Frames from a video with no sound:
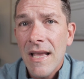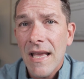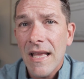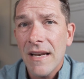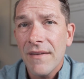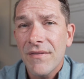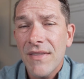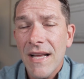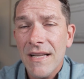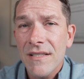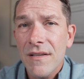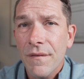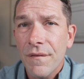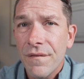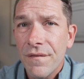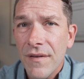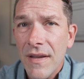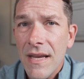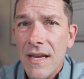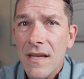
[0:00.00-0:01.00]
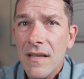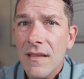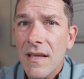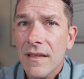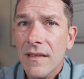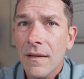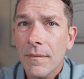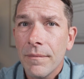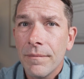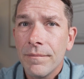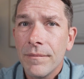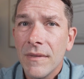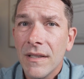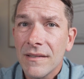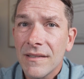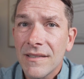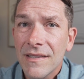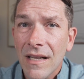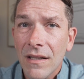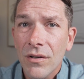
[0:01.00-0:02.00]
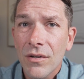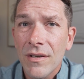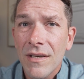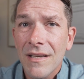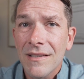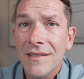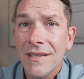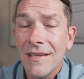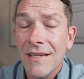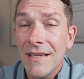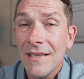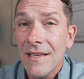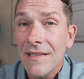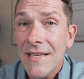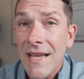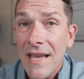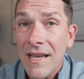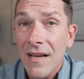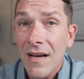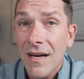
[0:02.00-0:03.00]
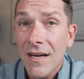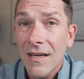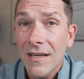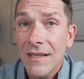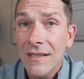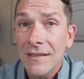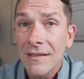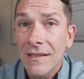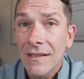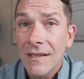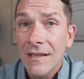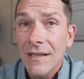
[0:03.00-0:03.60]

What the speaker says: And if that's a fee that the seller doesn't need to take on